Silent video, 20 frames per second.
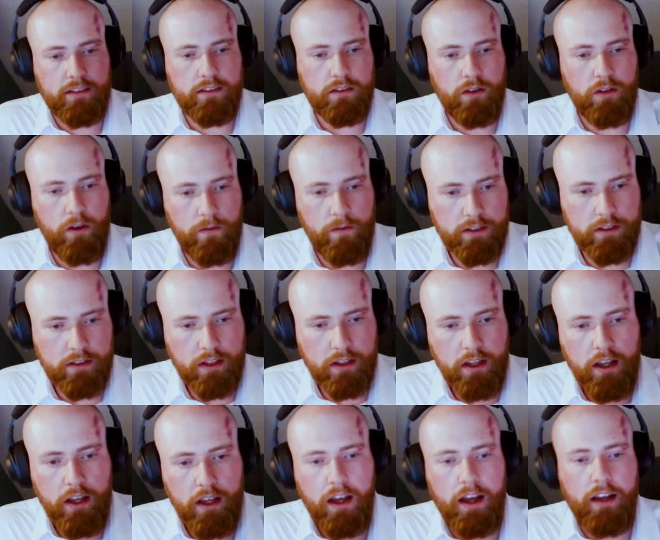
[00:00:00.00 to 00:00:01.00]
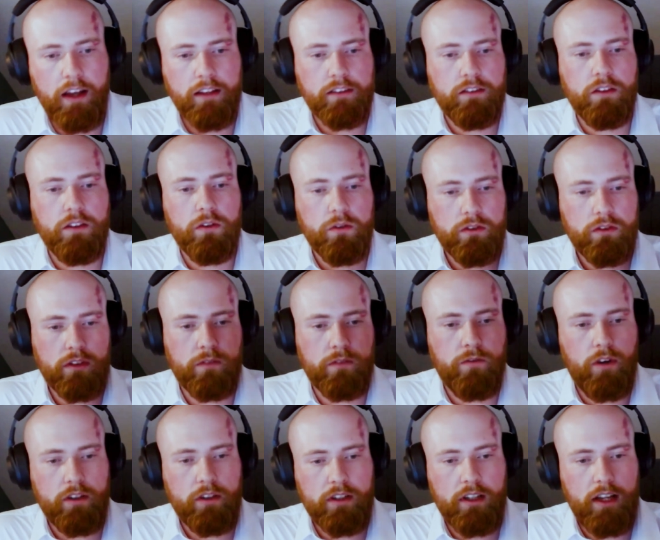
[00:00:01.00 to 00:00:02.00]
a service, and you use that
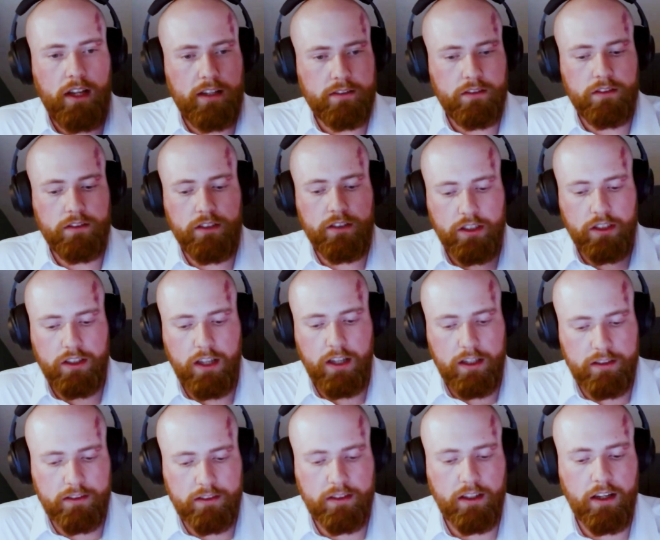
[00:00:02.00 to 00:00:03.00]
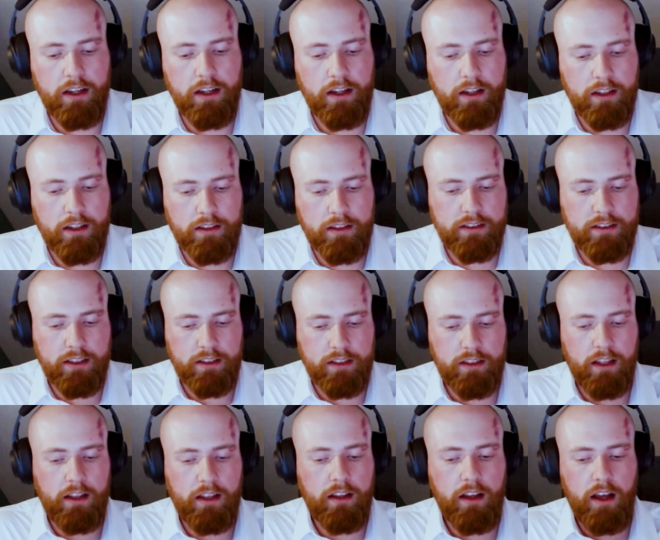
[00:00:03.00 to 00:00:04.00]
virtualized or digitized
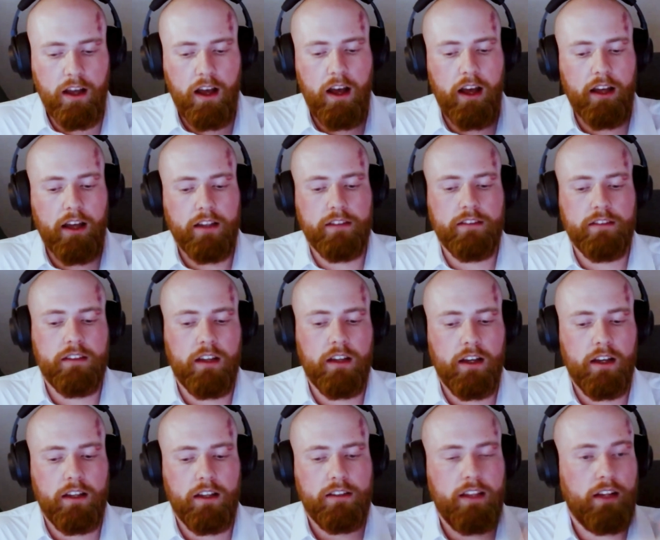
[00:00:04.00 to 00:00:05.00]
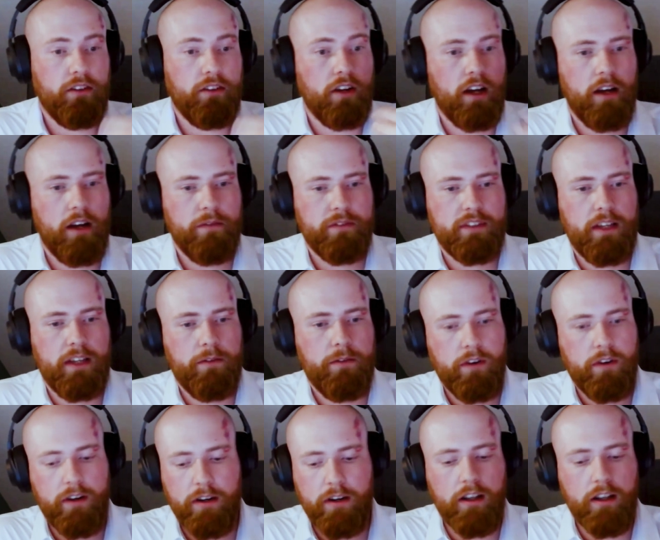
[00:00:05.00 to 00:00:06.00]
signal, and then you have
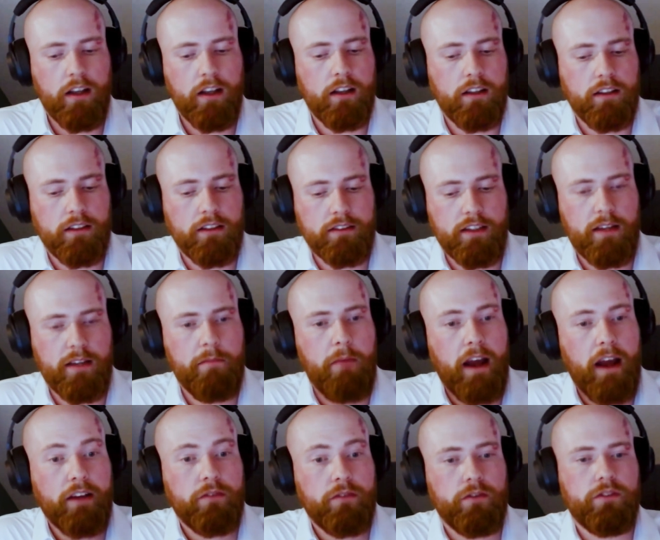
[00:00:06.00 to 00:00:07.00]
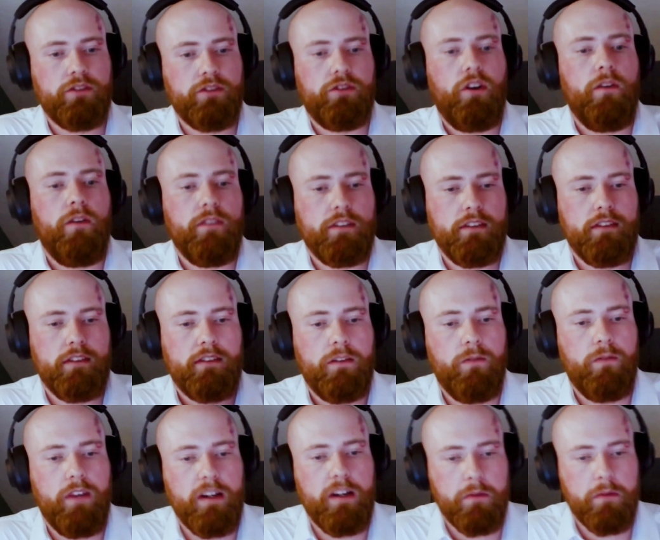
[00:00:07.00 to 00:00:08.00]
several, let's say, microservices
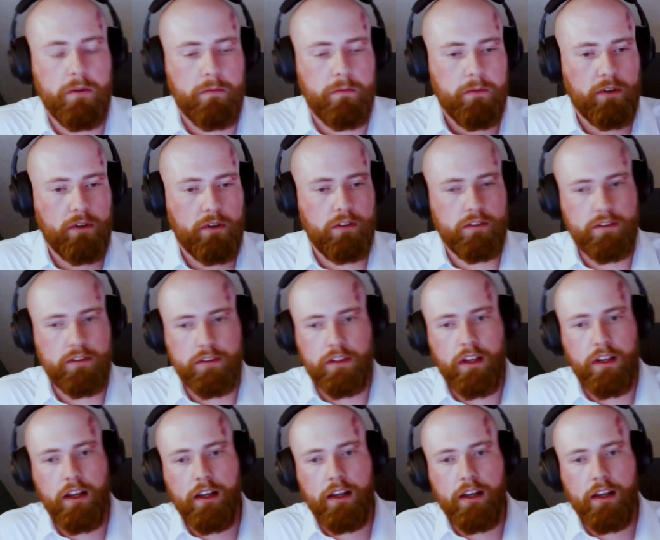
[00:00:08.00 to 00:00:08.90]
available, because